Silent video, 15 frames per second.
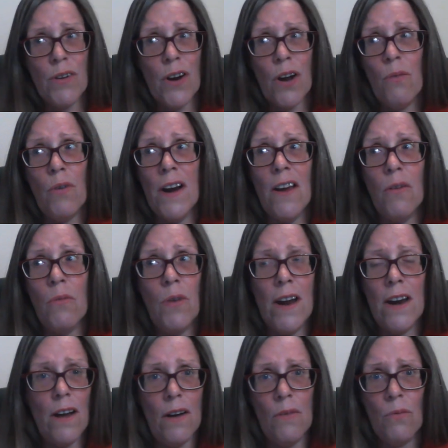would I want it when
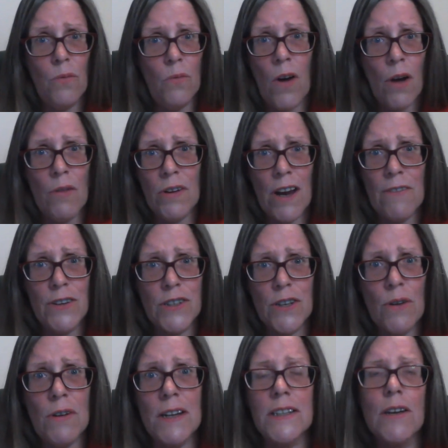why would I ever do it?